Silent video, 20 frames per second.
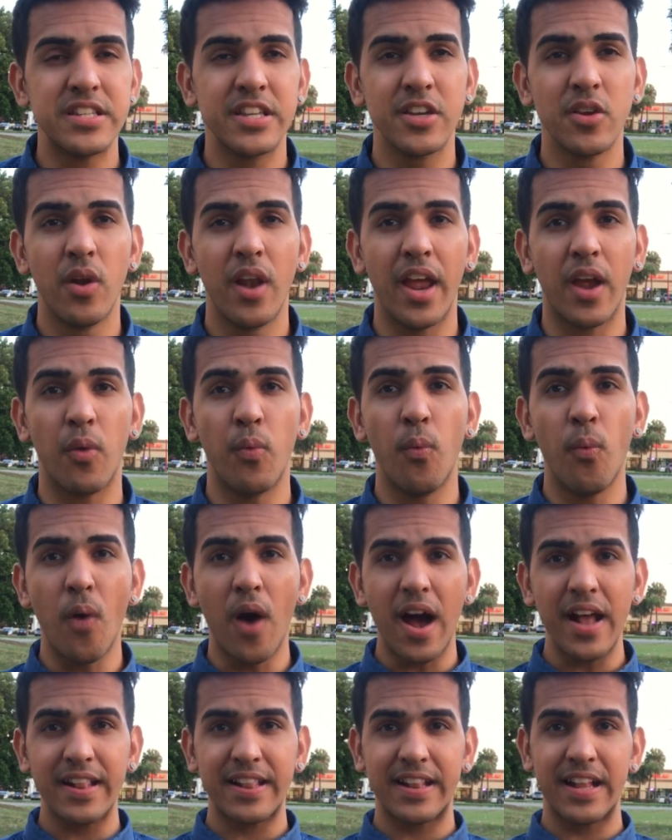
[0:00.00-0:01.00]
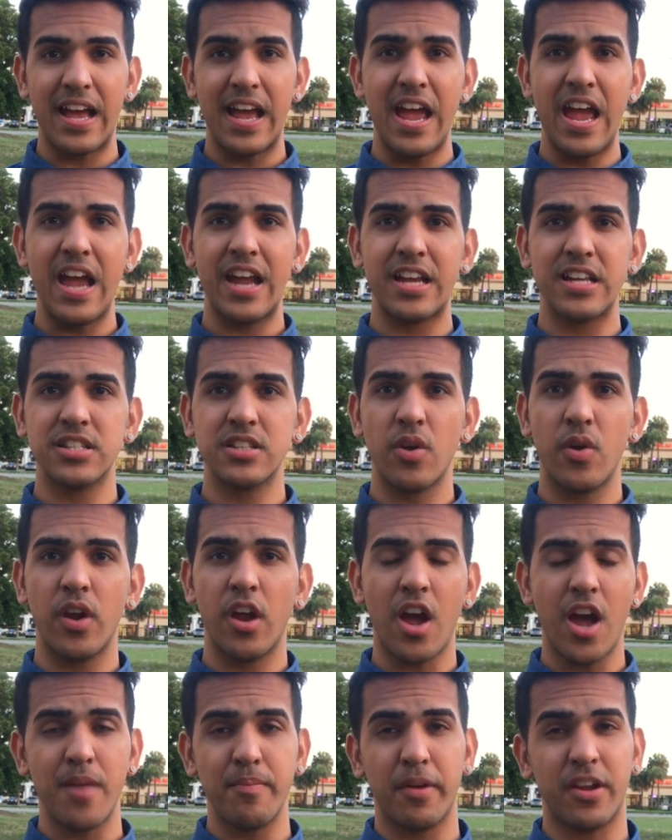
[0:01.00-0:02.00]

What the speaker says: and you're like, what the heck is going on?